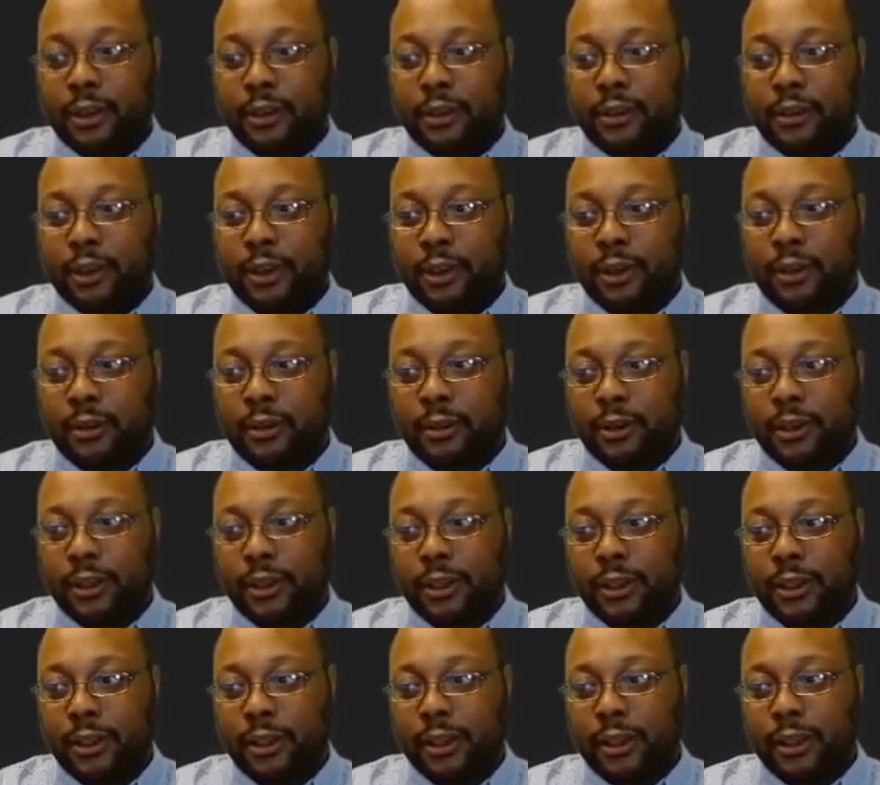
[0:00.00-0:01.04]
node,
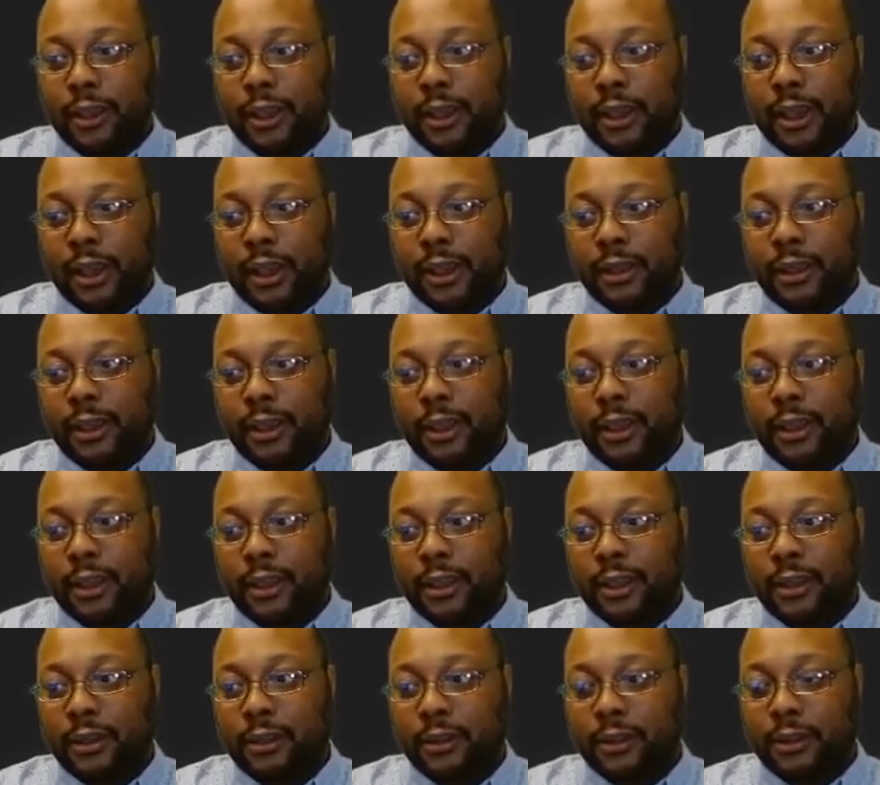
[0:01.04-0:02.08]
and
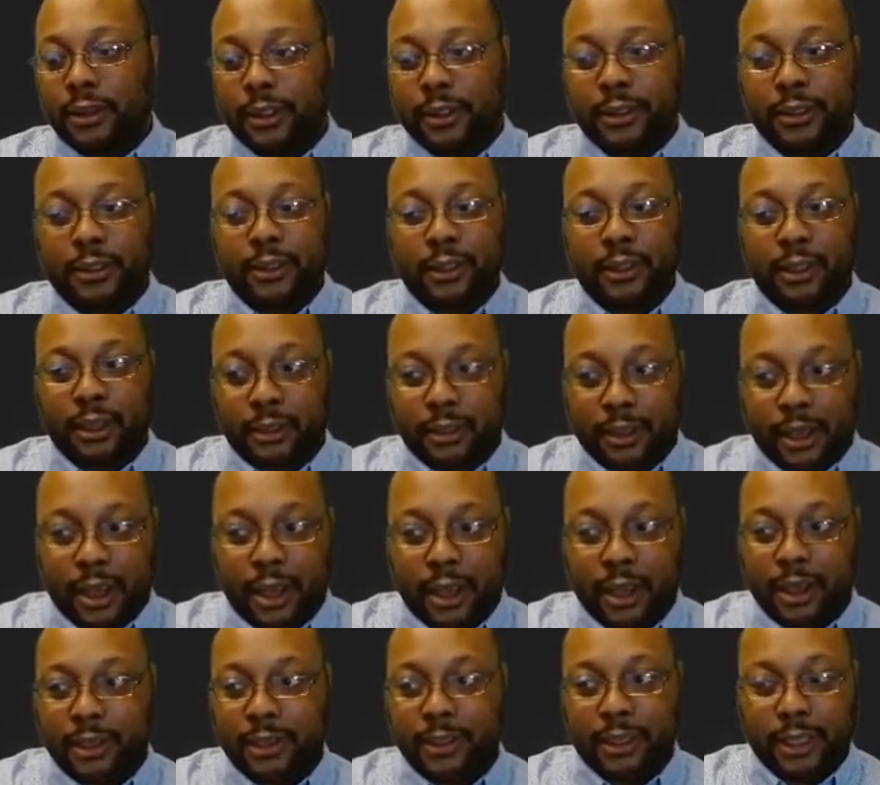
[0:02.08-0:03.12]
then this
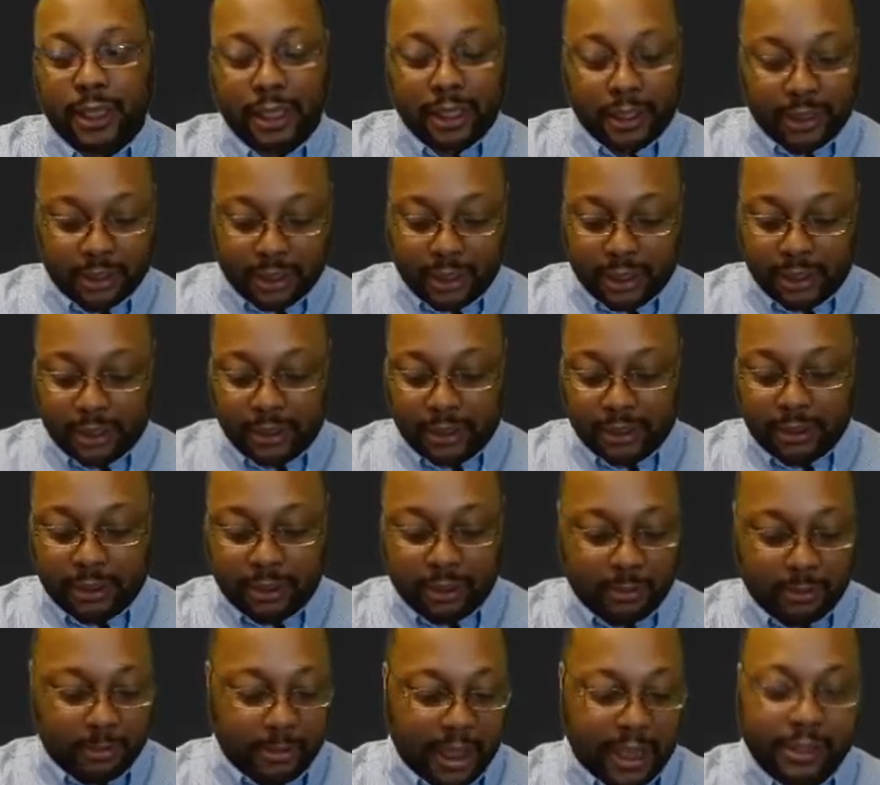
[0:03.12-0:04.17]
dot, and then
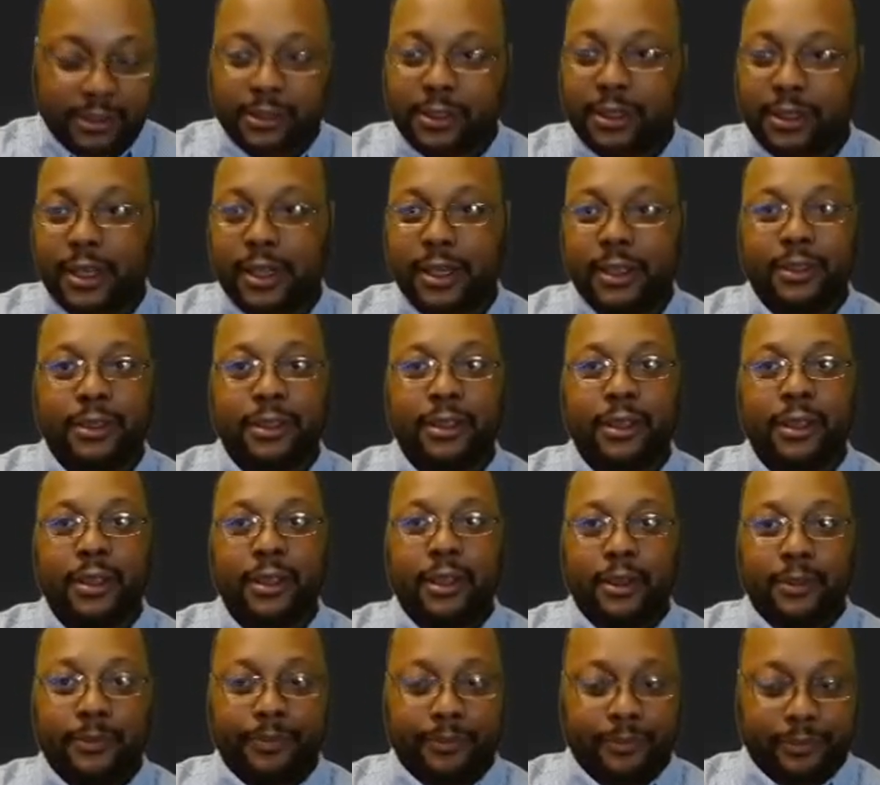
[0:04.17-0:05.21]
the backslash
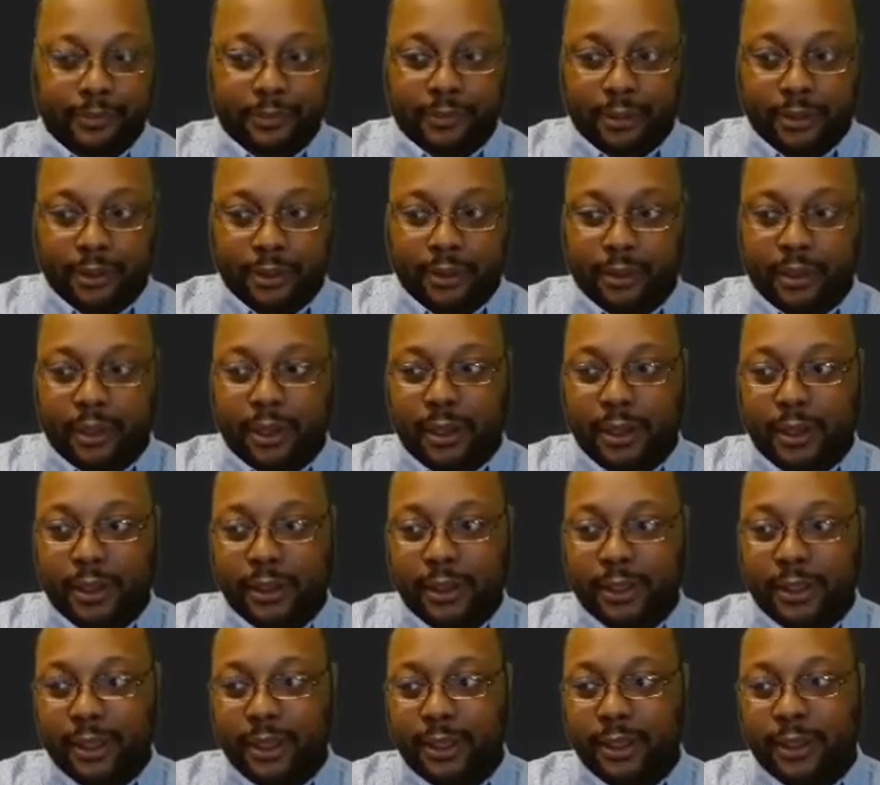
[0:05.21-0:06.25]

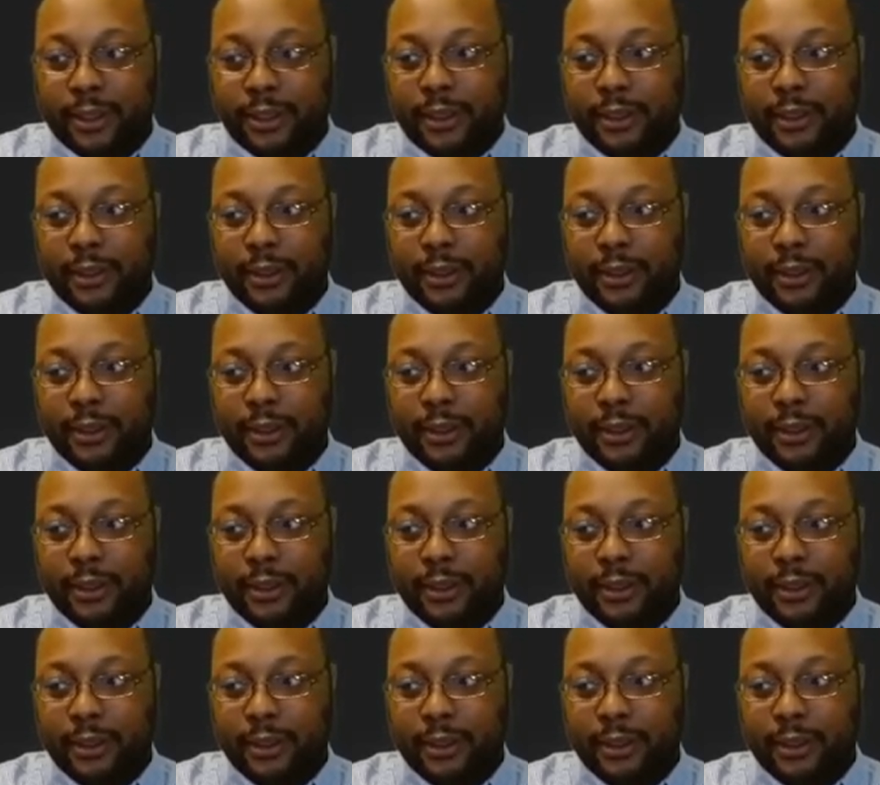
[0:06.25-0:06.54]
logging.js.